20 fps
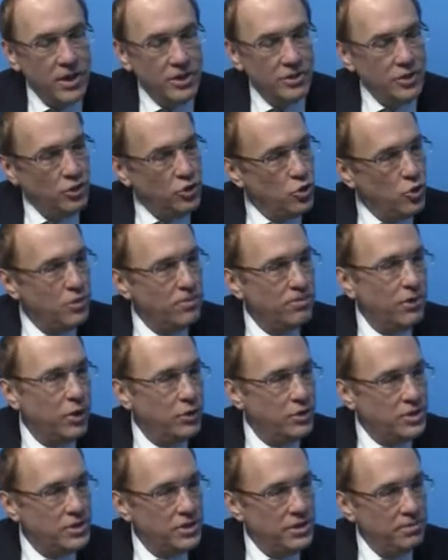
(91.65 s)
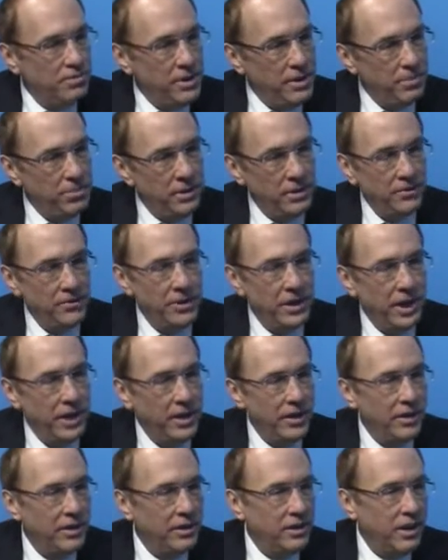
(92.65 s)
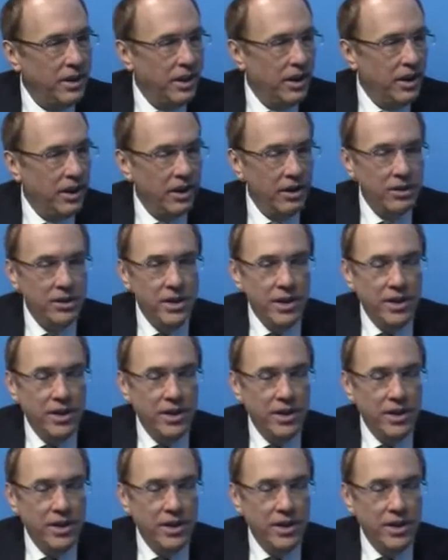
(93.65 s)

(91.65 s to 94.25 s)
So two approaches that people have taken are